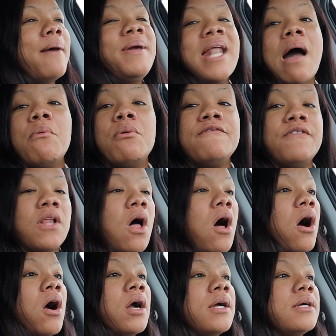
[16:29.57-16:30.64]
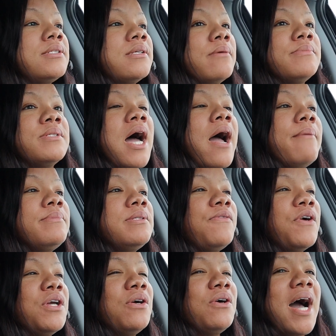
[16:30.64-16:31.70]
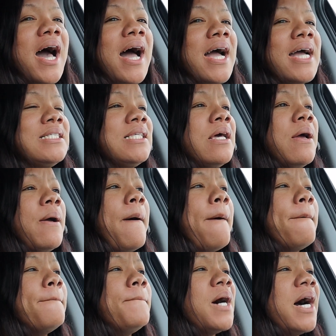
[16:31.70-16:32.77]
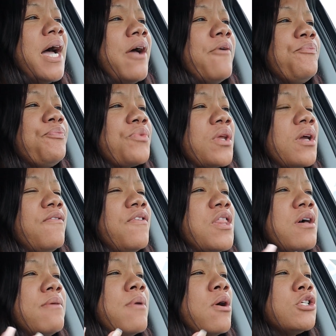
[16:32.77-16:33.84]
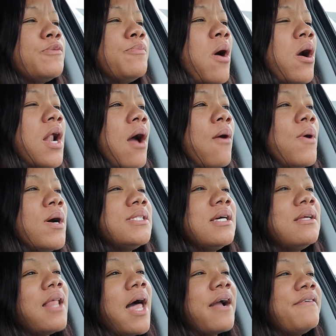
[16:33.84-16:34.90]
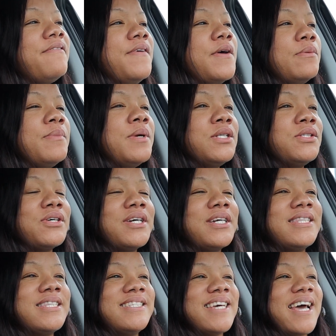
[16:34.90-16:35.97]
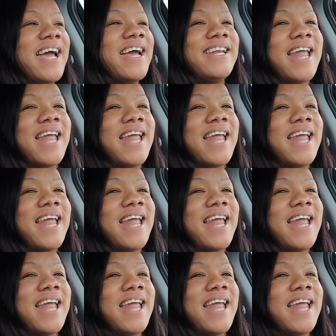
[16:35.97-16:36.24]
I mean, I would vlog sometimes for you guys, but for the most part, I wasn't like filming during the day.